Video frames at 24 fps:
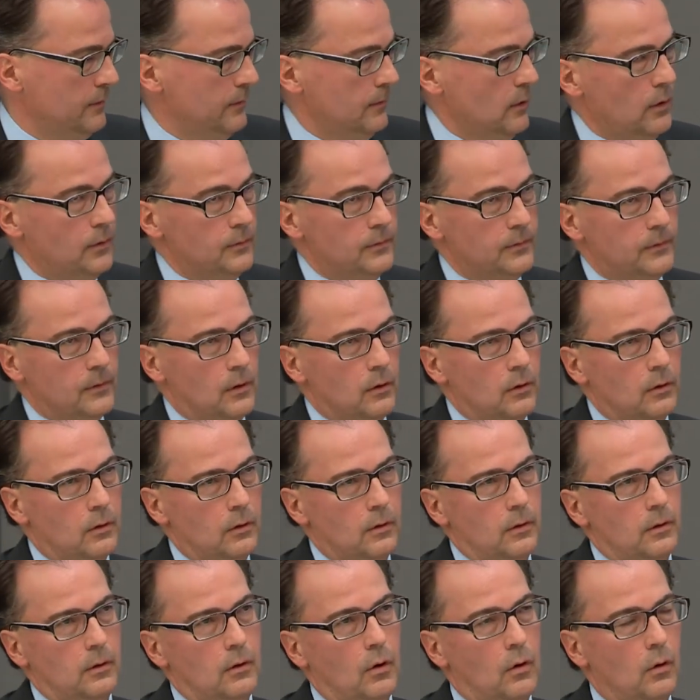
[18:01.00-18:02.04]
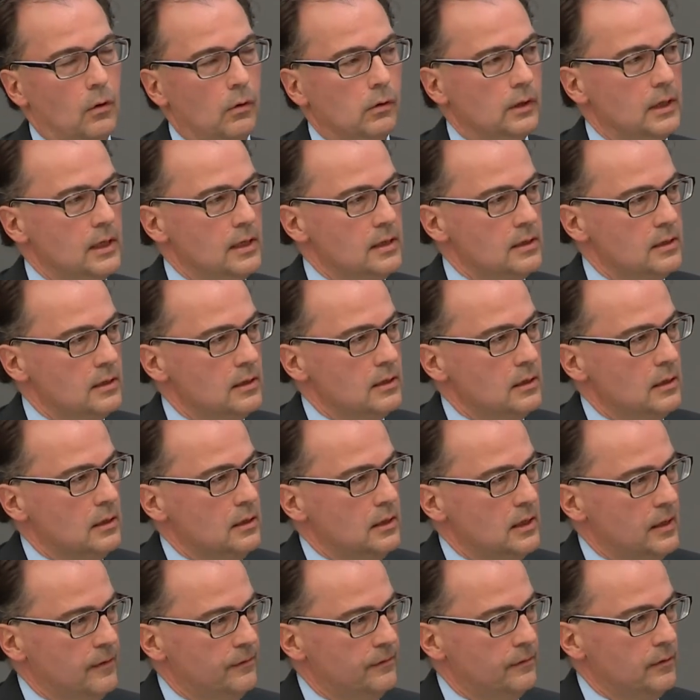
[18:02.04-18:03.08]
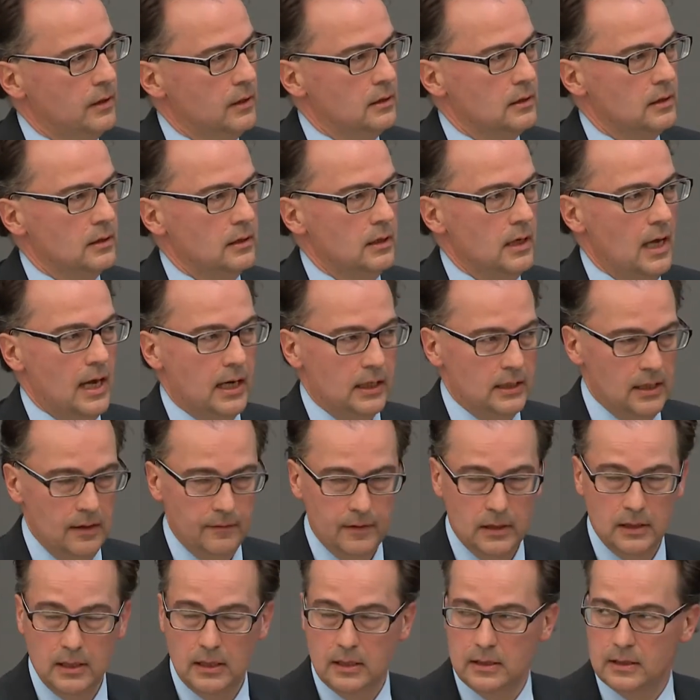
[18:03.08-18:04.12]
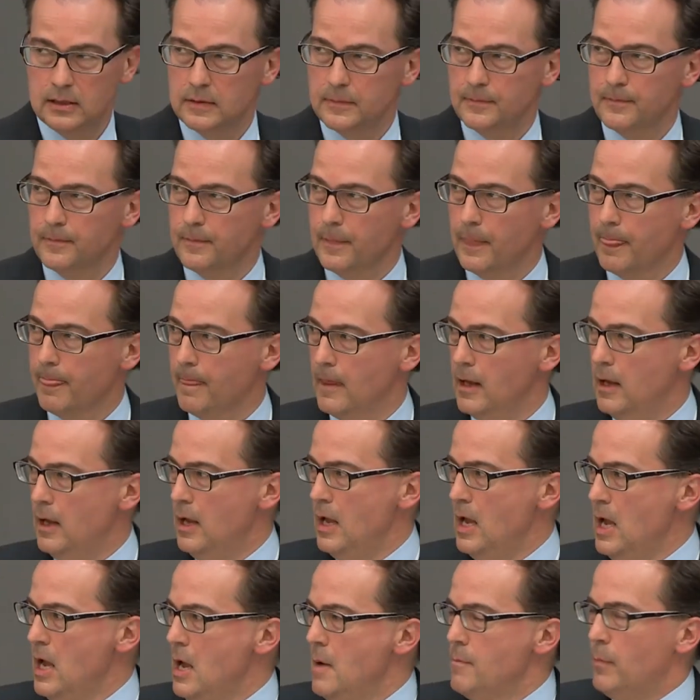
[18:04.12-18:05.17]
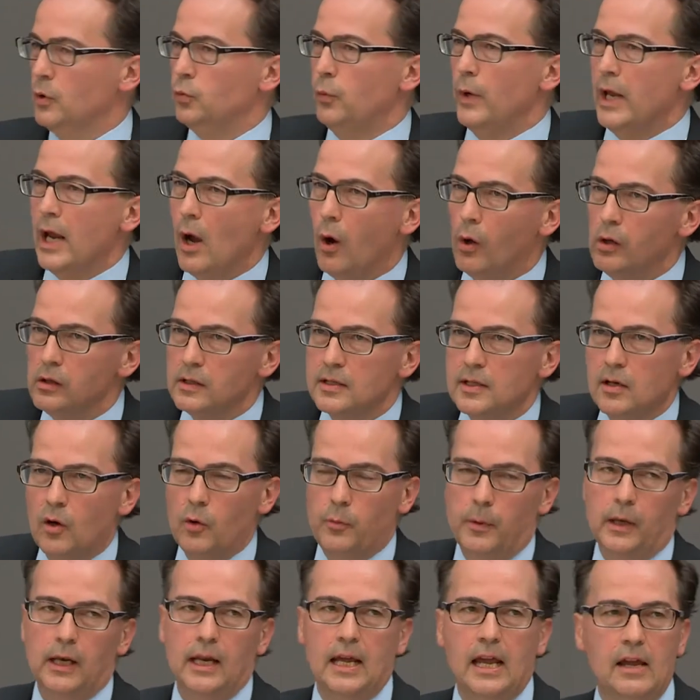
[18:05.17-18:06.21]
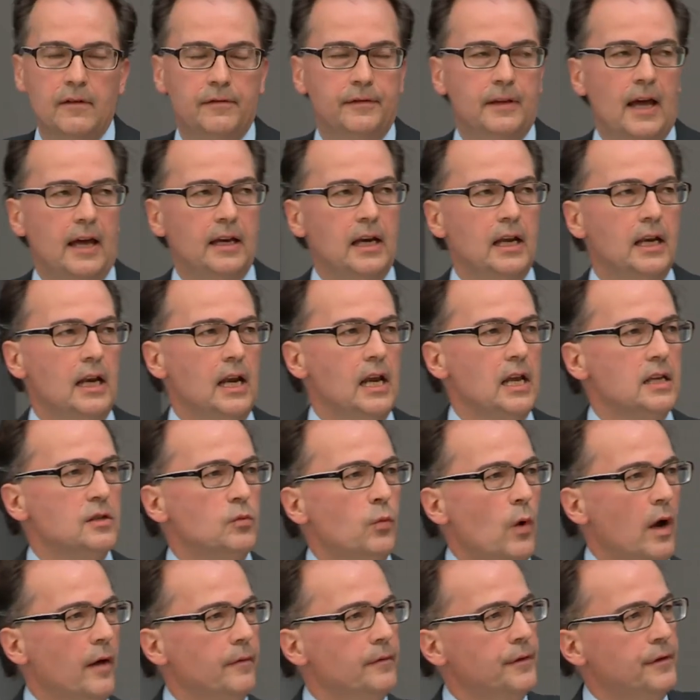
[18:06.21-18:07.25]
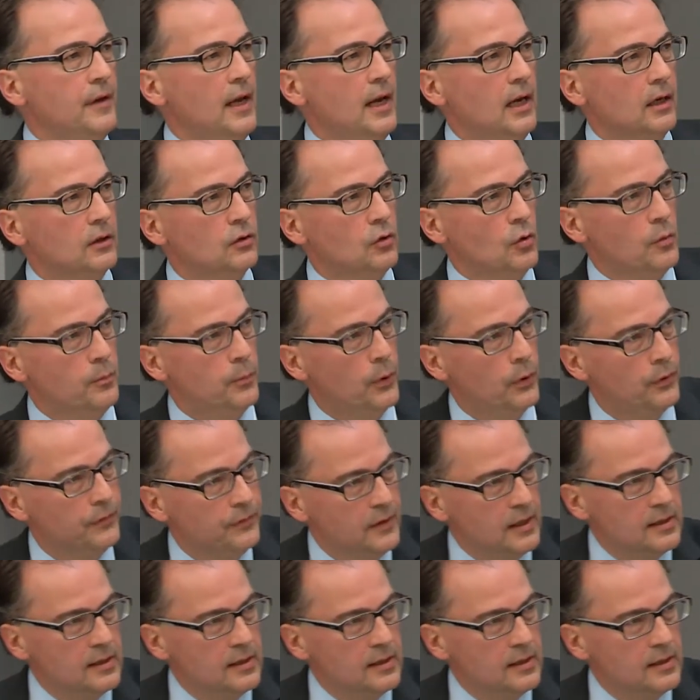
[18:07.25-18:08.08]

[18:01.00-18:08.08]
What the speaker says: of all these different activities. But we also believe that it is one thing to put these